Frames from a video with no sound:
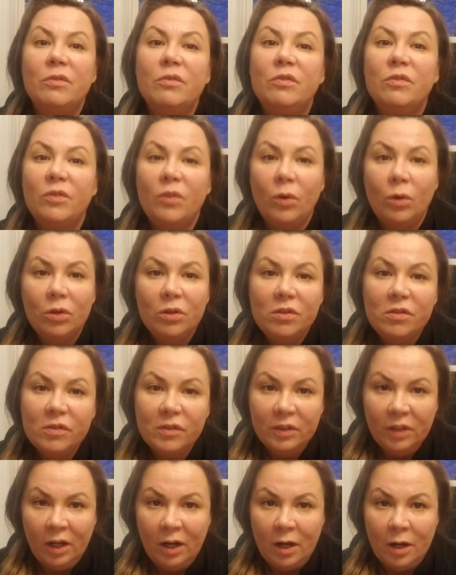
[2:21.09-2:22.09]

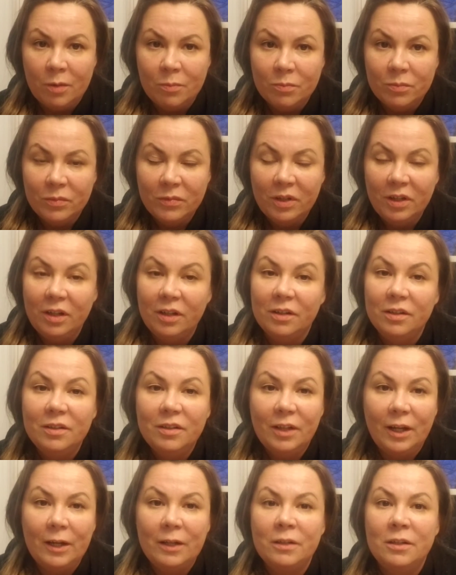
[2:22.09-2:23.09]
first time in
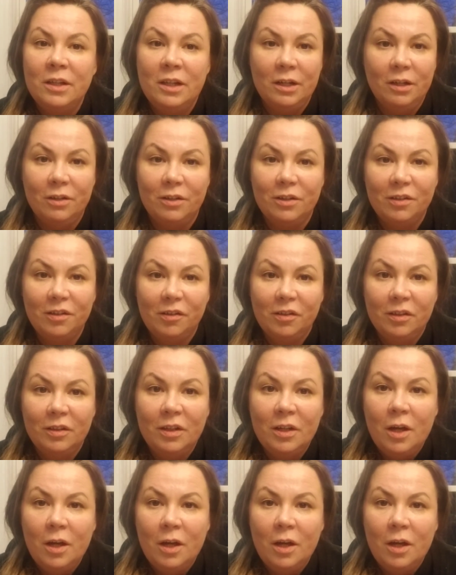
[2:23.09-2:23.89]
10 years.